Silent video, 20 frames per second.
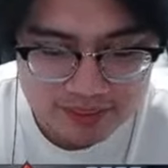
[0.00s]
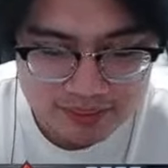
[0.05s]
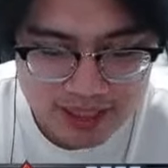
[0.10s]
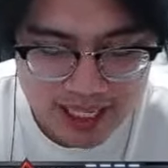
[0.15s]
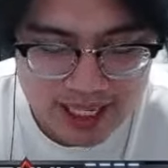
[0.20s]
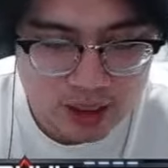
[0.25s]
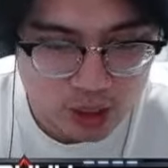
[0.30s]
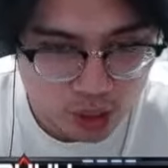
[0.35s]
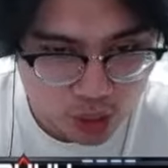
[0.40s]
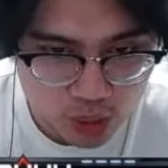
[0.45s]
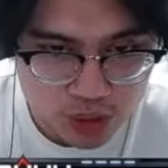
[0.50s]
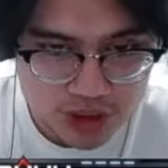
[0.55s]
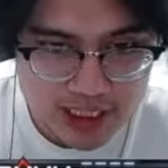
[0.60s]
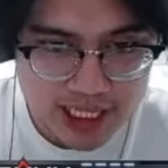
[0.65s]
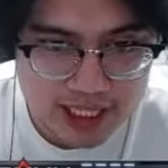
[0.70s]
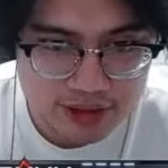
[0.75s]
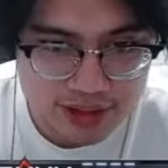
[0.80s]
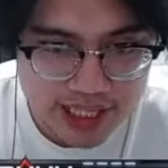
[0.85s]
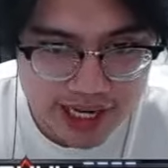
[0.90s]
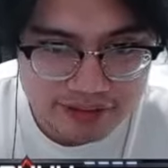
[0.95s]
And look who's
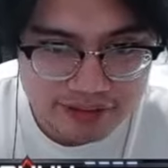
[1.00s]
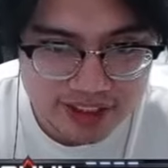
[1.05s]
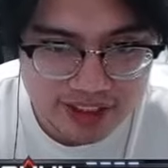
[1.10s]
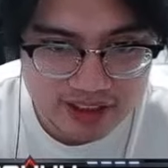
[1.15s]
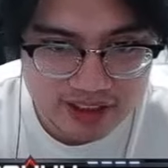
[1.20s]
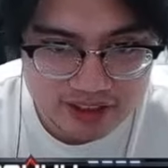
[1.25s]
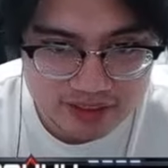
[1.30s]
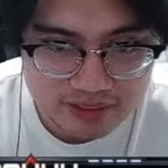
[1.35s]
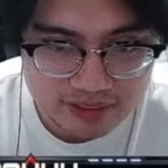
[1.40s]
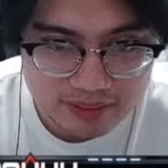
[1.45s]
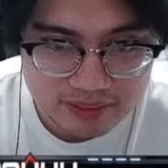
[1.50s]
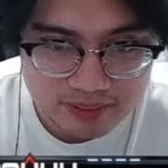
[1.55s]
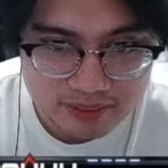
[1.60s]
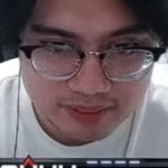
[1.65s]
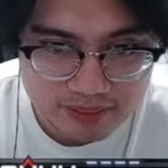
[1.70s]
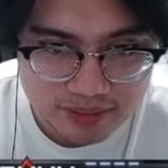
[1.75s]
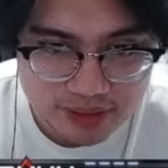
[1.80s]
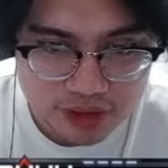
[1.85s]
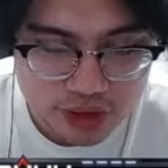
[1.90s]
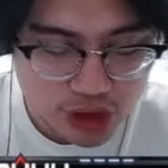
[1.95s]
there drafting.
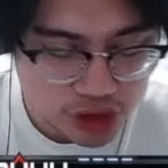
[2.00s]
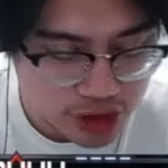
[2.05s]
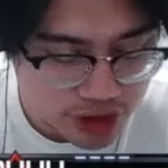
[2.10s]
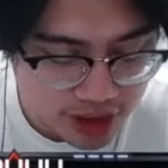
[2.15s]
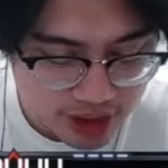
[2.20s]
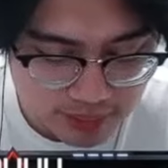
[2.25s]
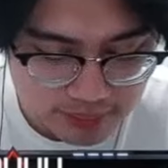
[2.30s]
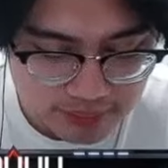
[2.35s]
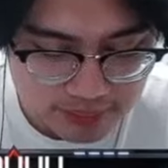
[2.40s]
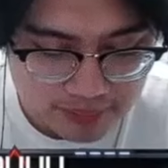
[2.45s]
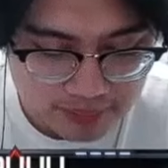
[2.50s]
Search it up.